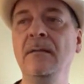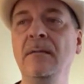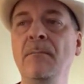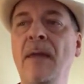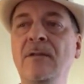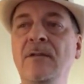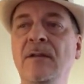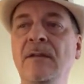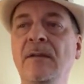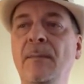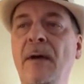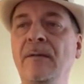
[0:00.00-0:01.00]

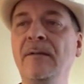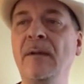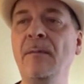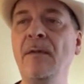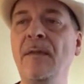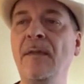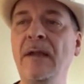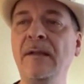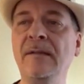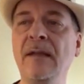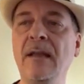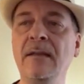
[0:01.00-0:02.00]
mentions about some of the
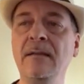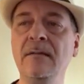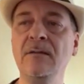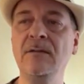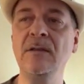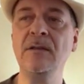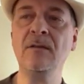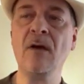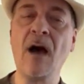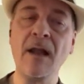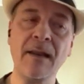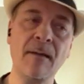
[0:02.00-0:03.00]
things that she
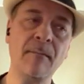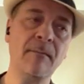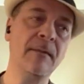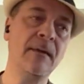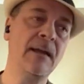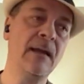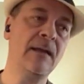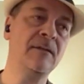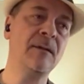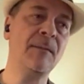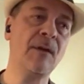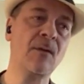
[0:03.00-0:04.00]
taught him and
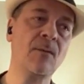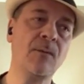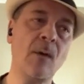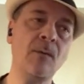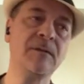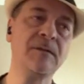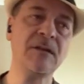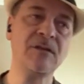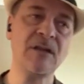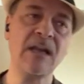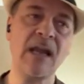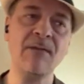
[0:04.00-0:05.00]
some of the quotes that
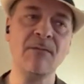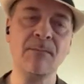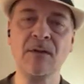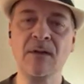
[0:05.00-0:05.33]
she gave him